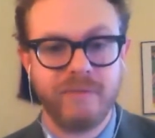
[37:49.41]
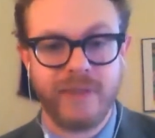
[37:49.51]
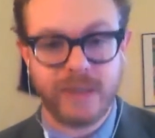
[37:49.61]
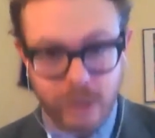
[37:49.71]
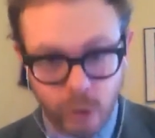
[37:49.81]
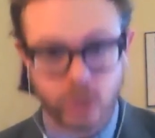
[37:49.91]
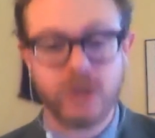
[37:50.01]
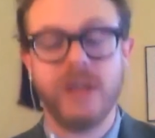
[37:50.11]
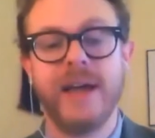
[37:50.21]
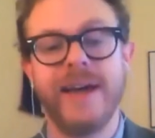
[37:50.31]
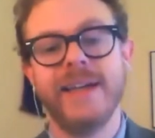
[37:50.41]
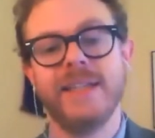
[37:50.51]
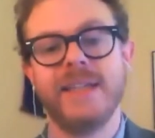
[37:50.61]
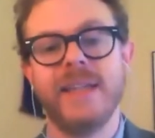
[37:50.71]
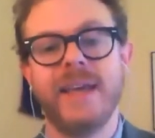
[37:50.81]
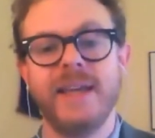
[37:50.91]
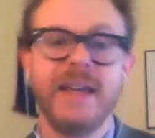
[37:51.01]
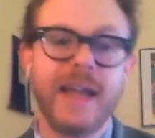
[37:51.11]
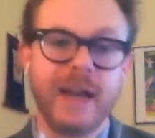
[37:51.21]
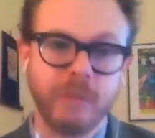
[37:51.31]
institutionalized and
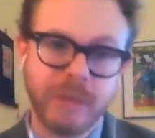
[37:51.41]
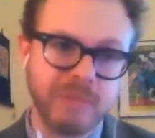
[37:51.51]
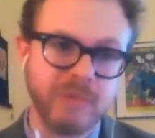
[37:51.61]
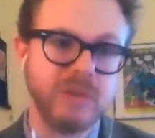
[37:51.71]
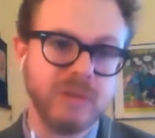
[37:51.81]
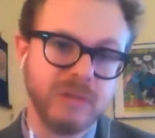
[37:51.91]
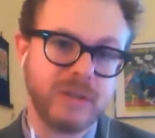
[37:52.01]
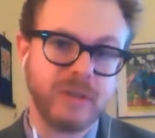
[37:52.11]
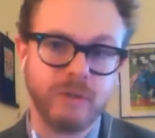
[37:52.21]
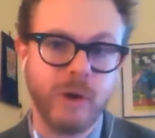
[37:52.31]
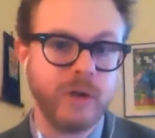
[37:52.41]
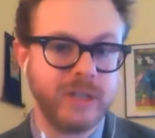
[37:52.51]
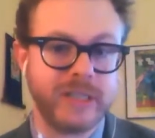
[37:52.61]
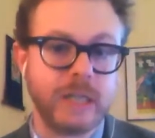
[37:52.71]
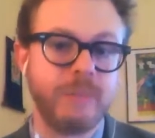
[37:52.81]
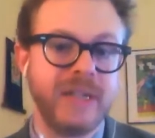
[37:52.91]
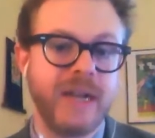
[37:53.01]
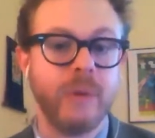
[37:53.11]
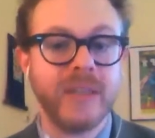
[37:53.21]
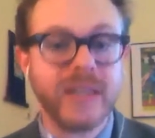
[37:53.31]
then how people's neurosis gets played
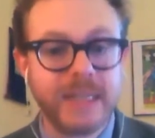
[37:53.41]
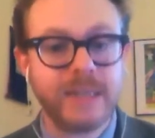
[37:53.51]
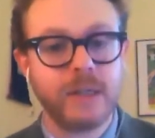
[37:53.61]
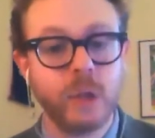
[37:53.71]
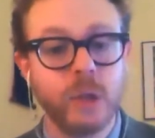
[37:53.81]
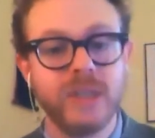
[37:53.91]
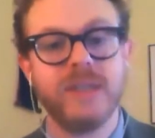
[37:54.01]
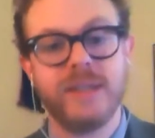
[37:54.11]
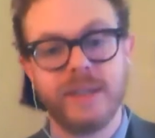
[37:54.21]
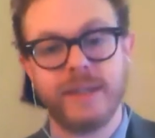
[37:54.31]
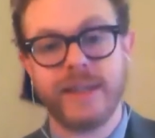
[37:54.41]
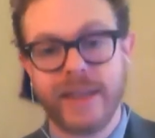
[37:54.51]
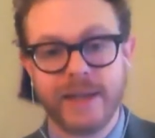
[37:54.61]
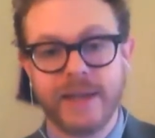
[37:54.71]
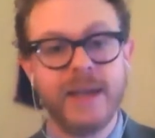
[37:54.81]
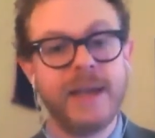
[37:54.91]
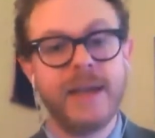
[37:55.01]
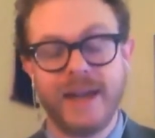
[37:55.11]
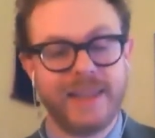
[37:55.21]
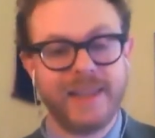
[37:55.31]
out within institutions and things like that.
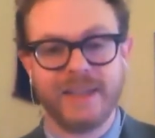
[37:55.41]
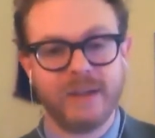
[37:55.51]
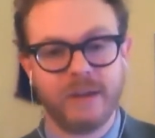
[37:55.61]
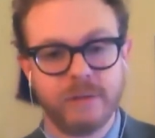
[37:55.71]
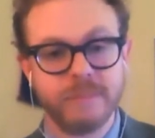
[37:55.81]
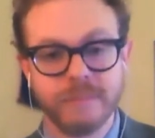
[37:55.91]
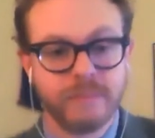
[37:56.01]
I think that's all